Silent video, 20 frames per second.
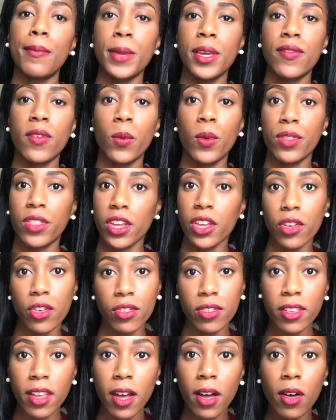um, even within
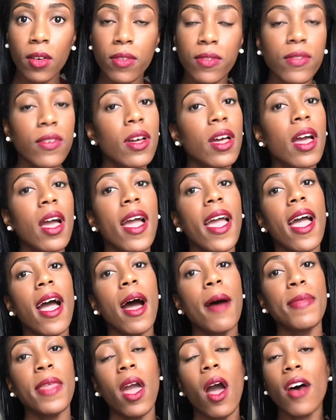yourself.
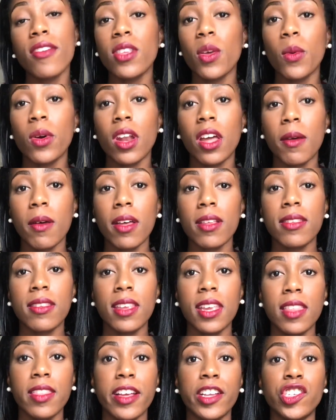Um, they also want to
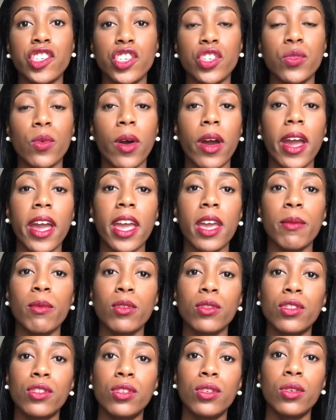see that you are
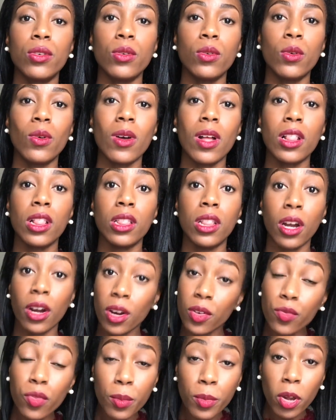able to
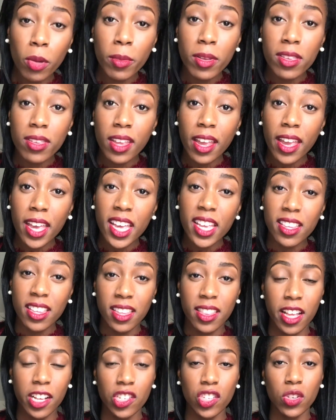learn from your mistakes
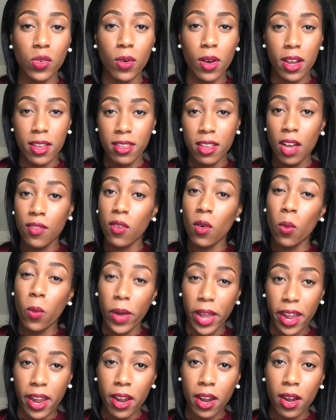and that you are self
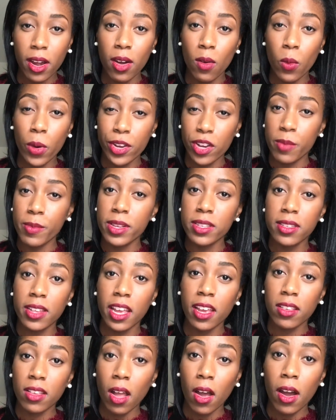aware of what your
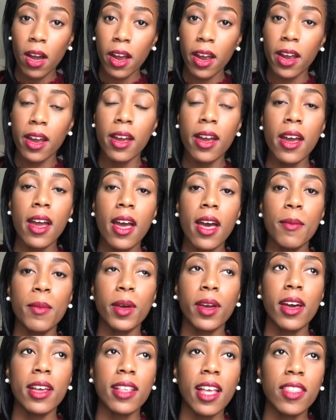mistakes are
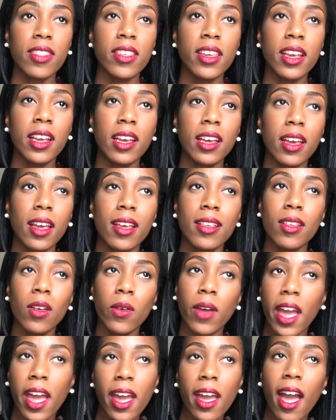because I think it's
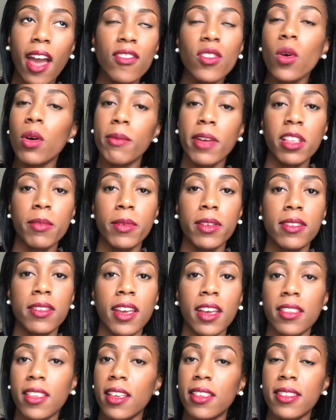okay. Everyone makes
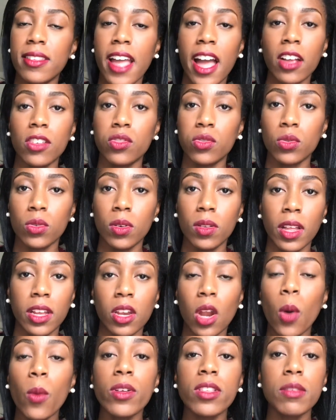mistakes. That's natural.
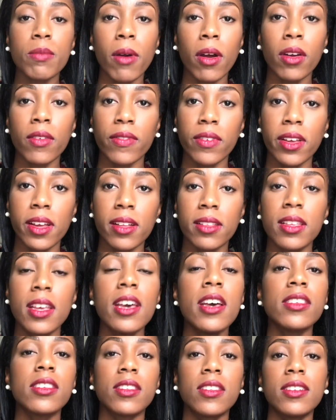Like, no one's perfect.
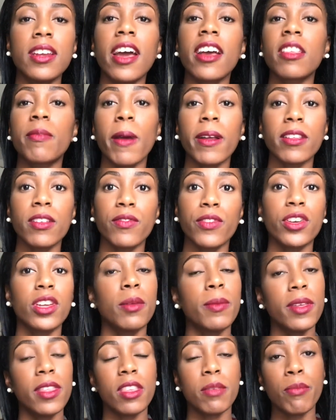So they're not expecting for you
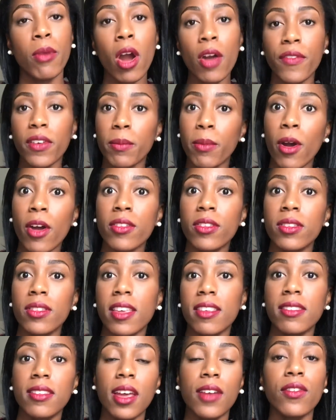to be this perfect person
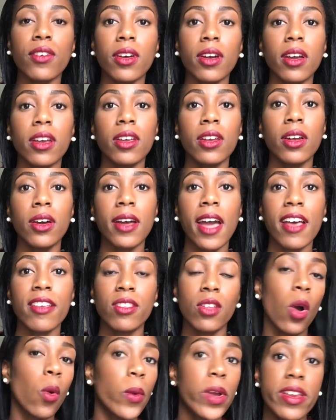that's never, you know,
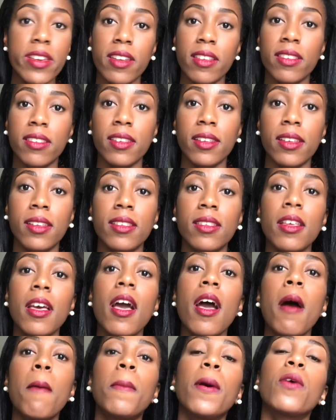has no weaknesses,
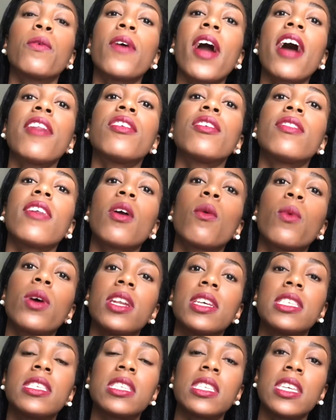but rather they
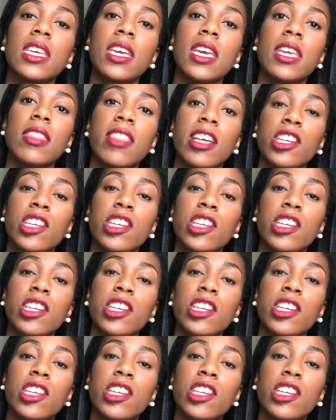want to see